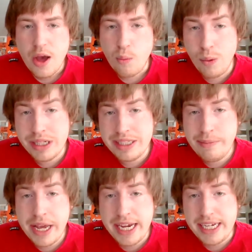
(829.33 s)
Willie
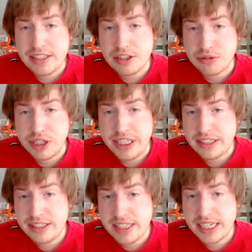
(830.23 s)
Mays, 3,
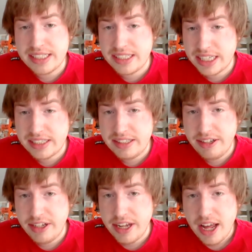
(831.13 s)

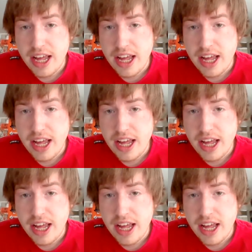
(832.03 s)
660.